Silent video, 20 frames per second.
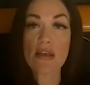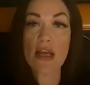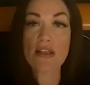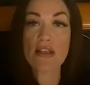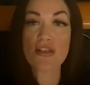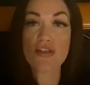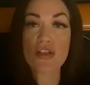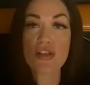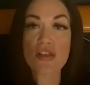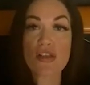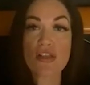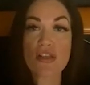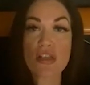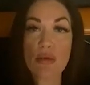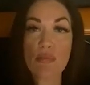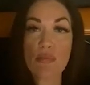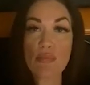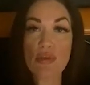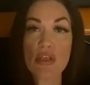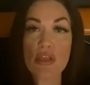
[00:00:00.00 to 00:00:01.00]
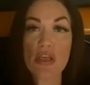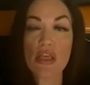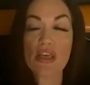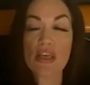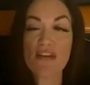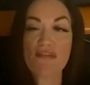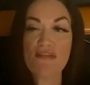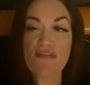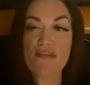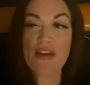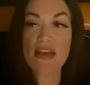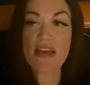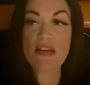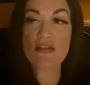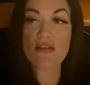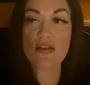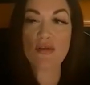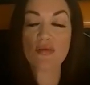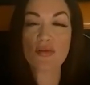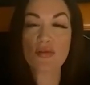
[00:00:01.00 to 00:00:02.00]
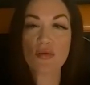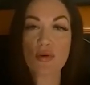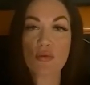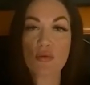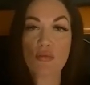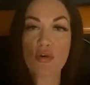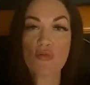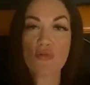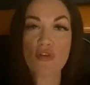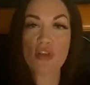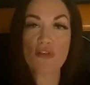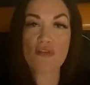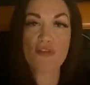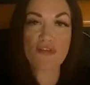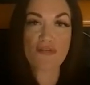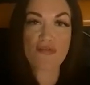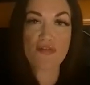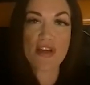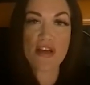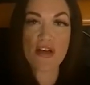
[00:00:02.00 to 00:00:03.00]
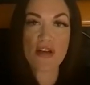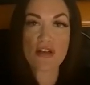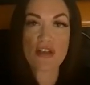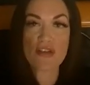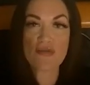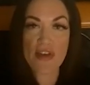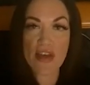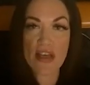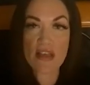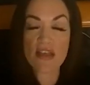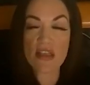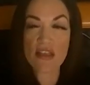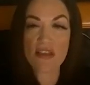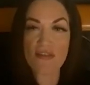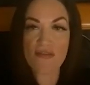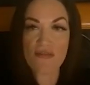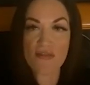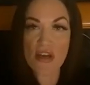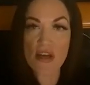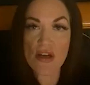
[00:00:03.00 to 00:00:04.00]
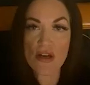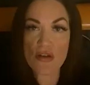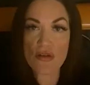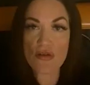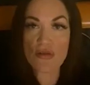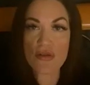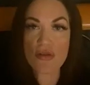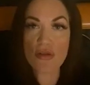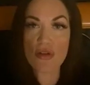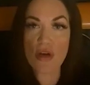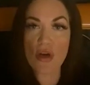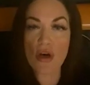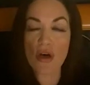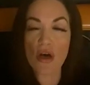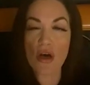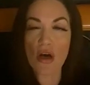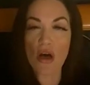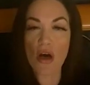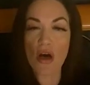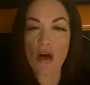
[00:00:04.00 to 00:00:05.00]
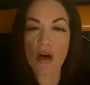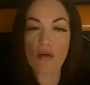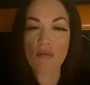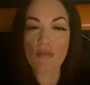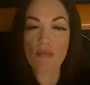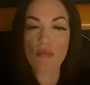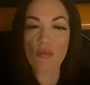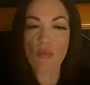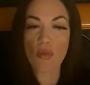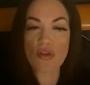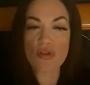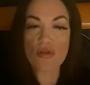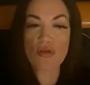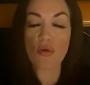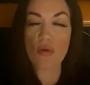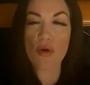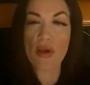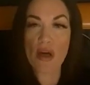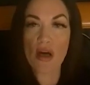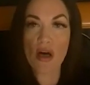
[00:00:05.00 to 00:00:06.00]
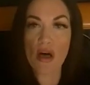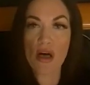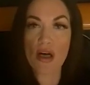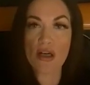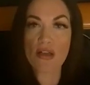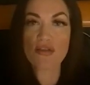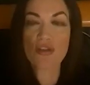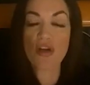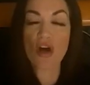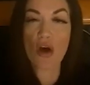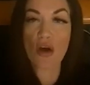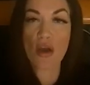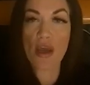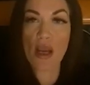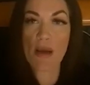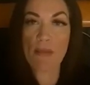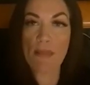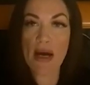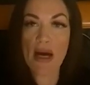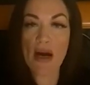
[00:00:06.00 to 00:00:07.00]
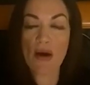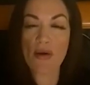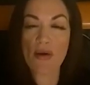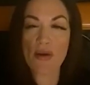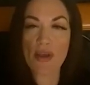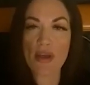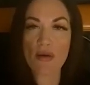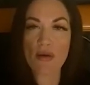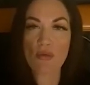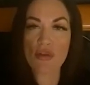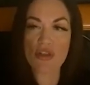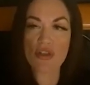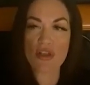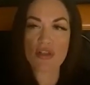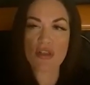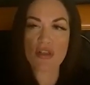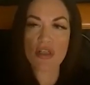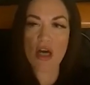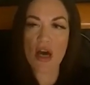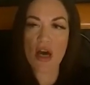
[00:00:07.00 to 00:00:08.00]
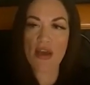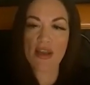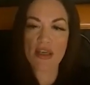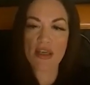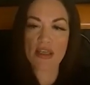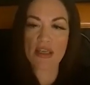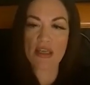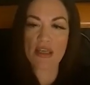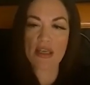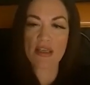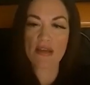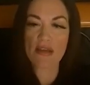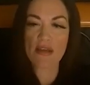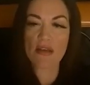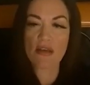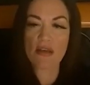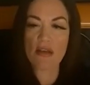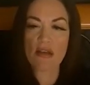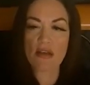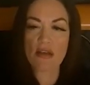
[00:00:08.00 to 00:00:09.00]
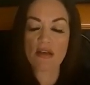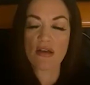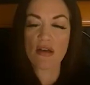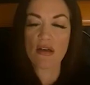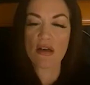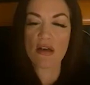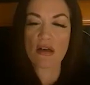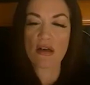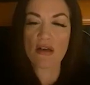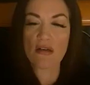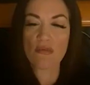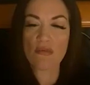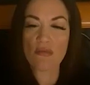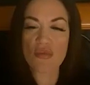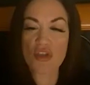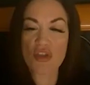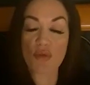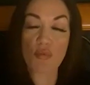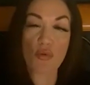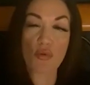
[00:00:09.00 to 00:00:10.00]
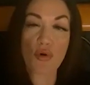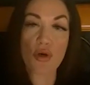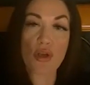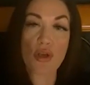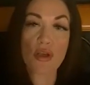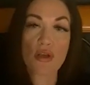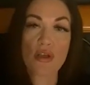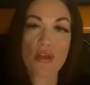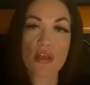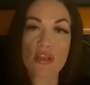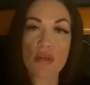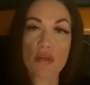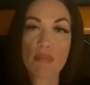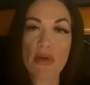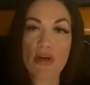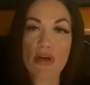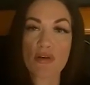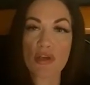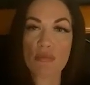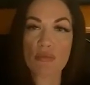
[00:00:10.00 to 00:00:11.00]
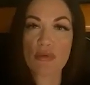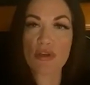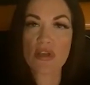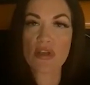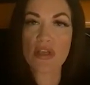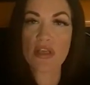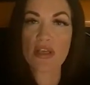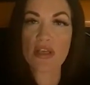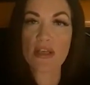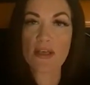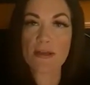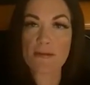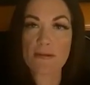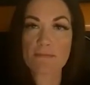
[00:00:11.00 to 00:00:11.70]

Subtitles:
It's just simply the removal of the fears, facing the fears, what's going on, talking about it, which is not, again, supported in the male community.